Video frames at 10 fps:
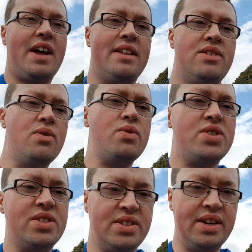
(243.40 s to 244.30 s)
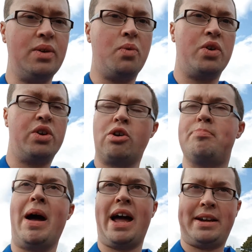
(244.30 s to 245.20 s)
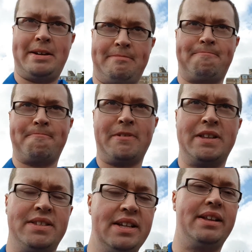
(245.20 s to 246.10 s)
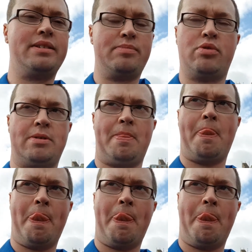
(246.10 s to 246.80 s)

I do still want to go back to Littleborough